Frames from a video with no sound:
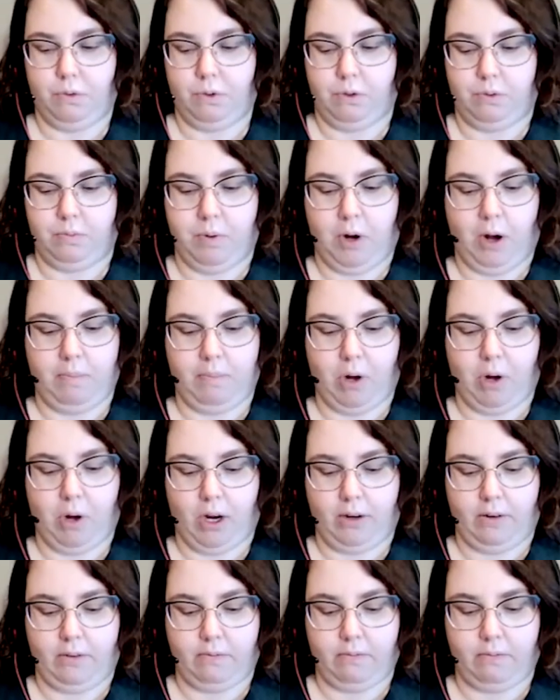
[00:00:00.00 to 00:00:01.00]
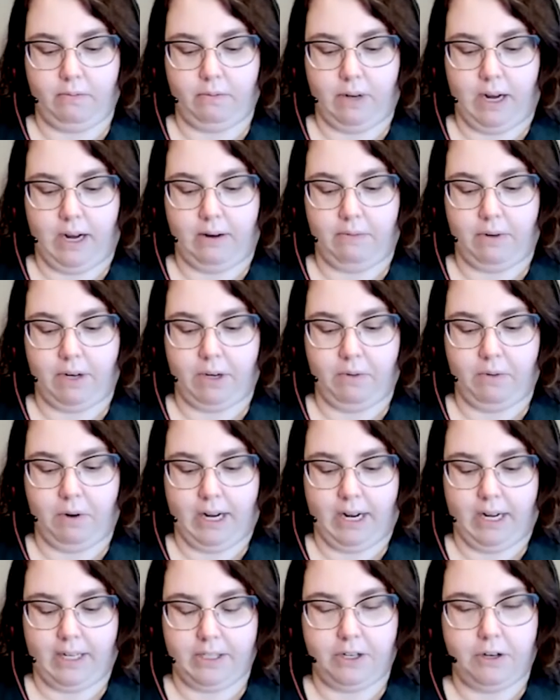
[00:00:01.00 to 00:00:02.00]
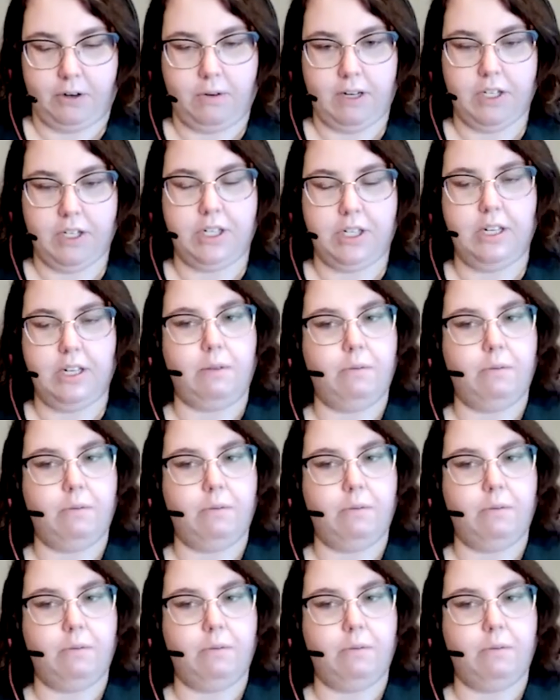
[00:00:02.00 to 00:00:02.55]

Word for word: to pop on uh, when you want to ask your question.